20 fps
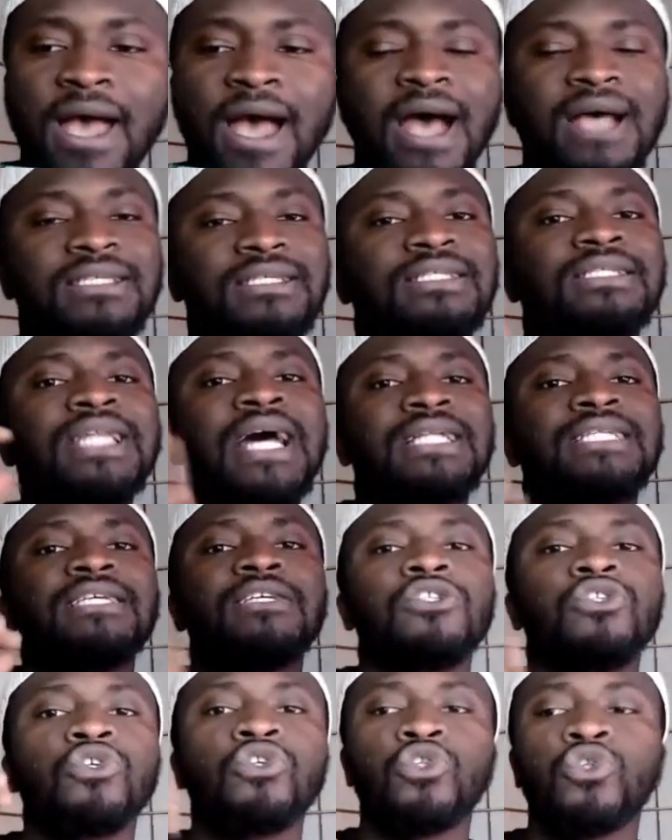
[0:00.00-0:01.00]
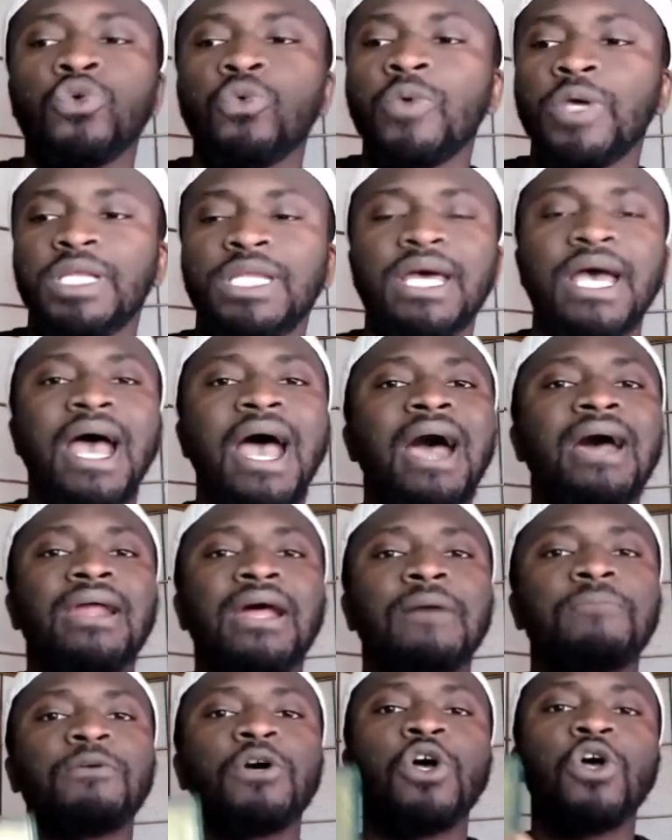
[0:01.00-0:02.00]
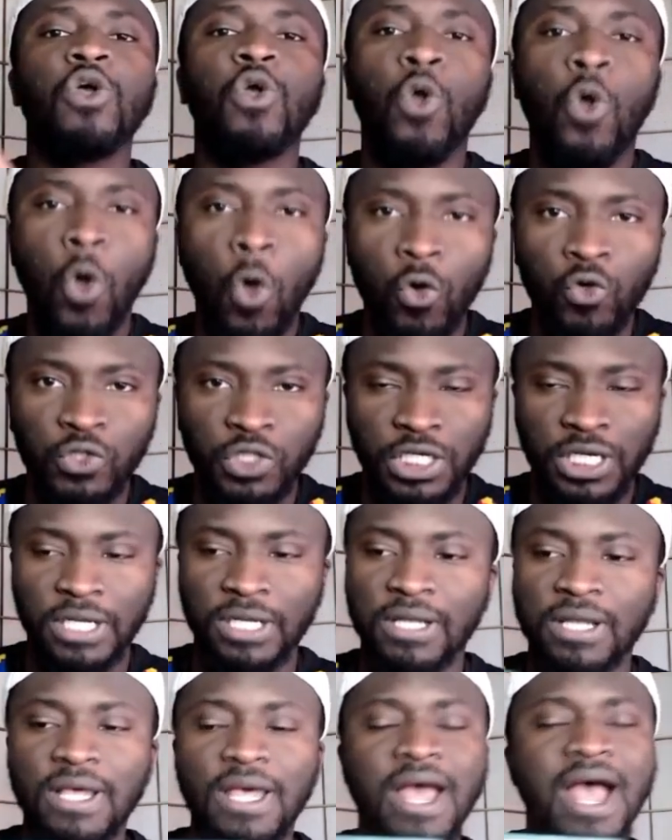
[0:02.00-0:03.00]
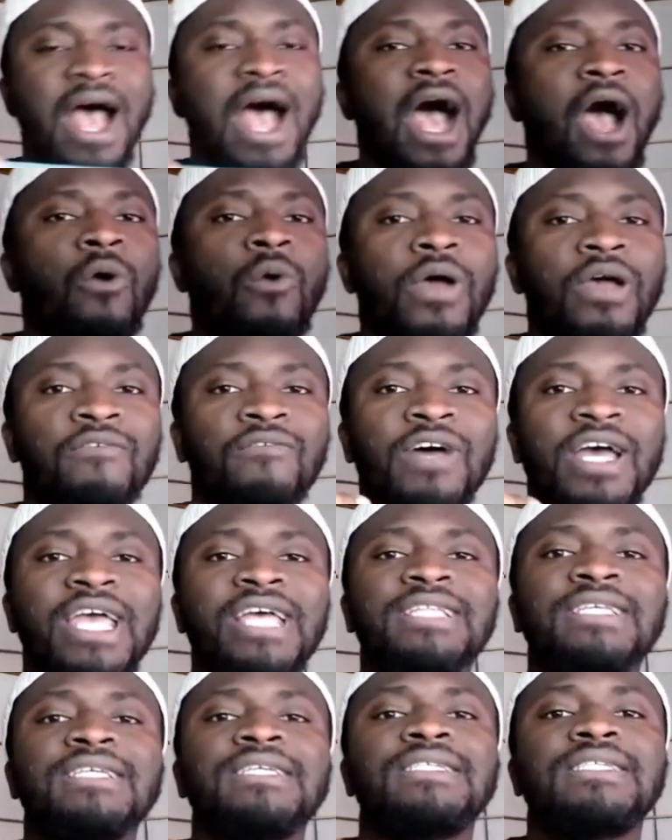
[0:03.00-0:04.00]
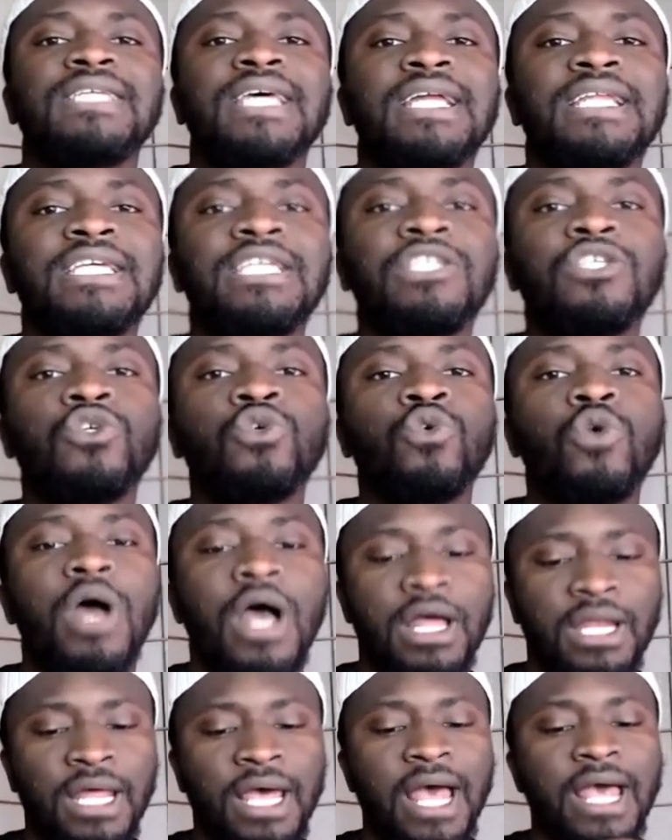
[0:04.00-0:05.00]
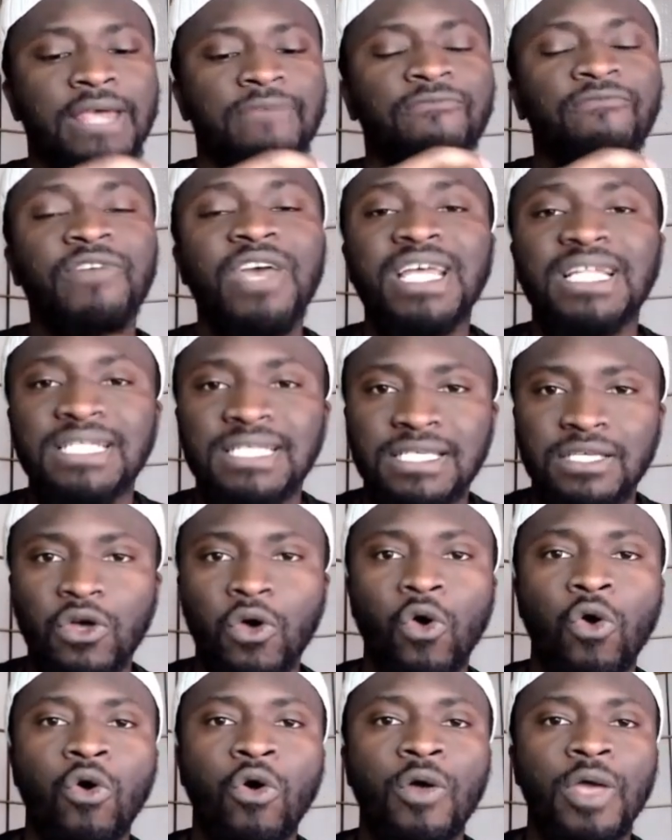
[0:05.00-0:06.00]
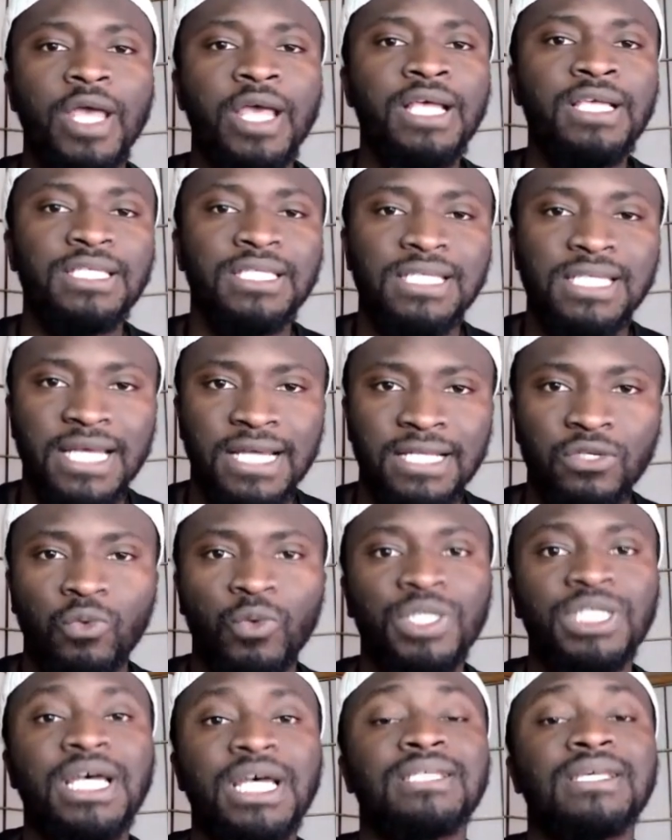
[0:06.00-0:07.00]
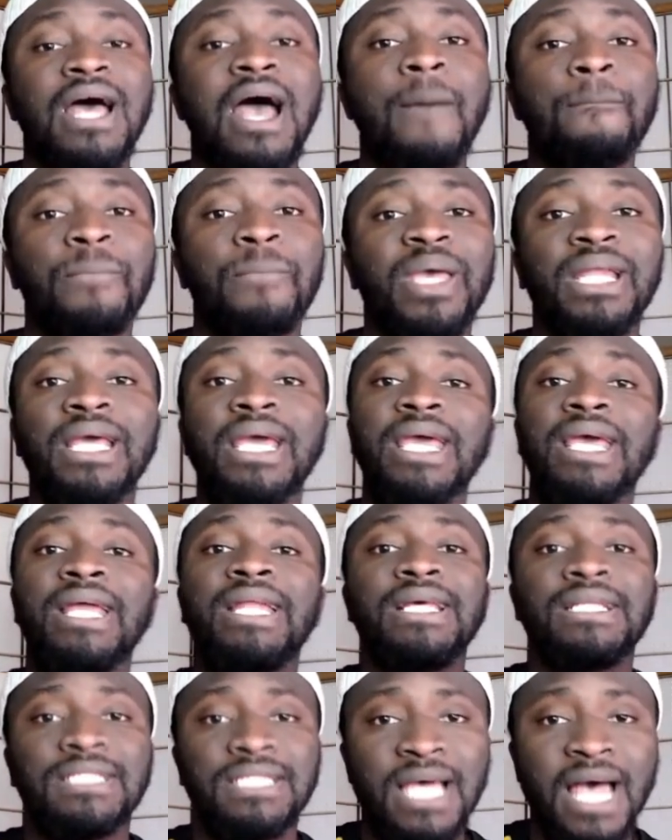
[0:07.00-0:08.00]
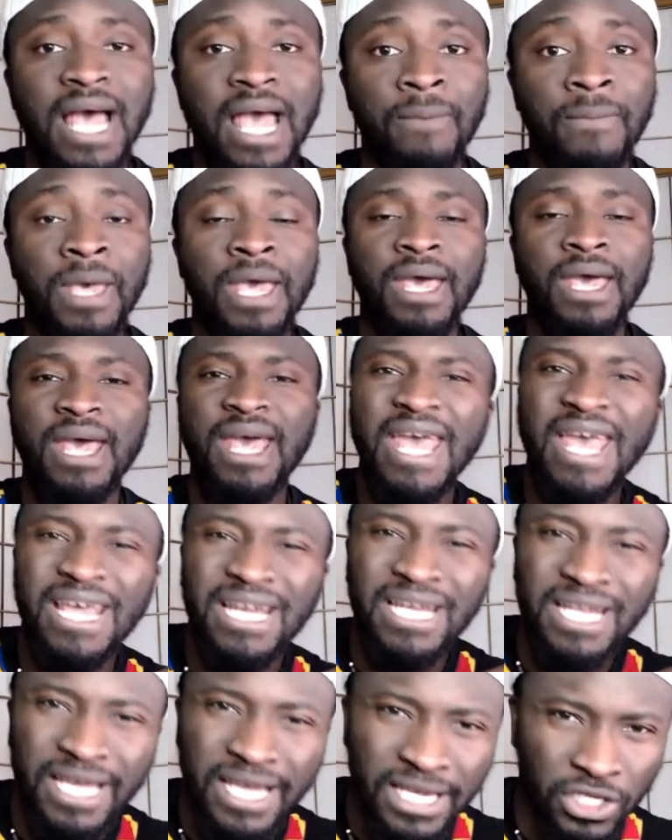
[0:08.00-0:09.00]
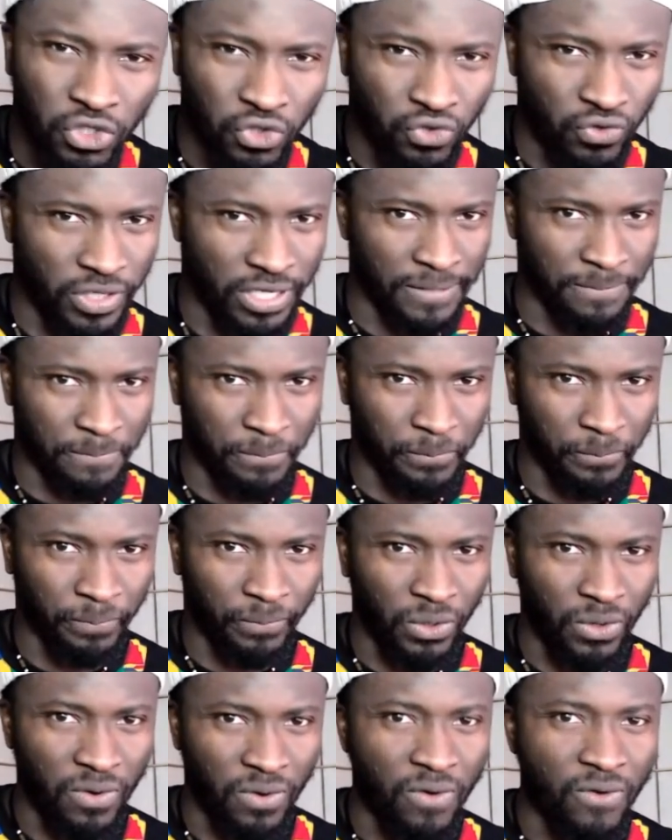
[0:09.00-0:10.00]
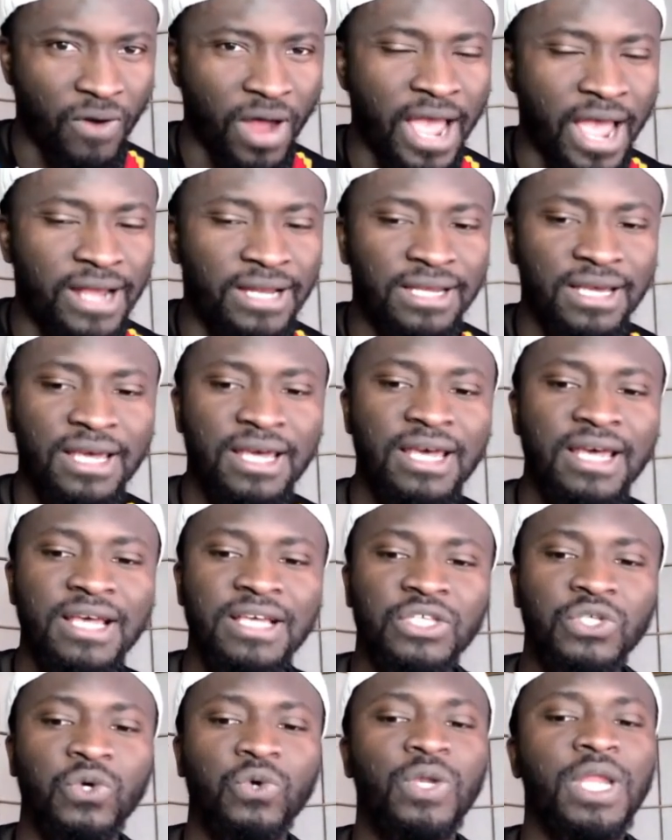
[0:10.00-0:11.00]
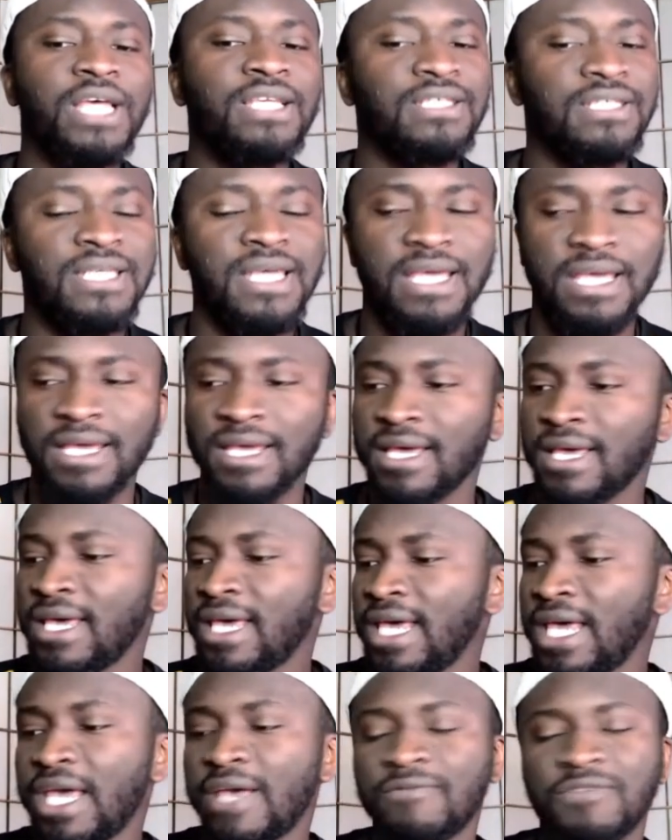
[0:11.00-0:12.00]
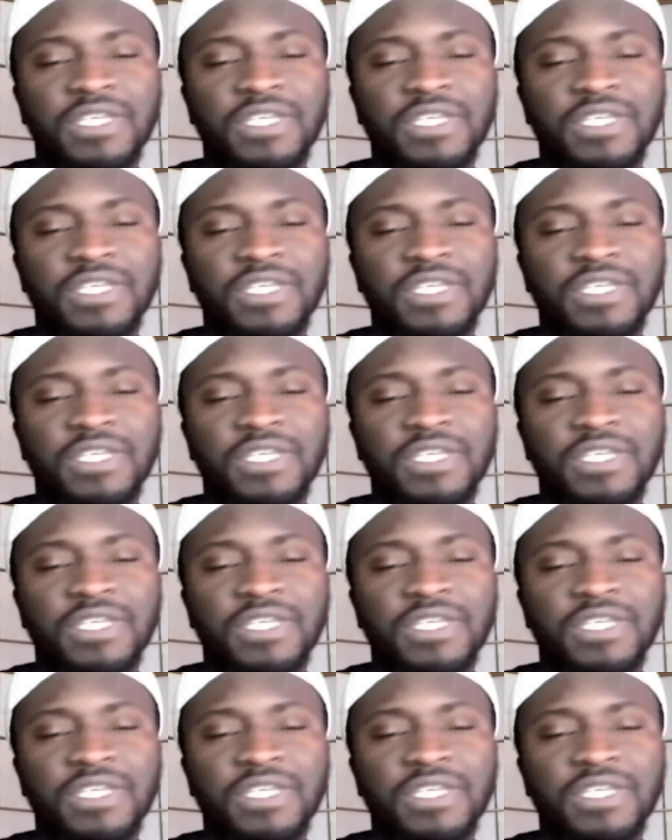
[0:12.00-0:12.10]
has nothing to do with the Arab culture. However, it is telling you an event or incident which has happened in the time and history, right? So let's see, if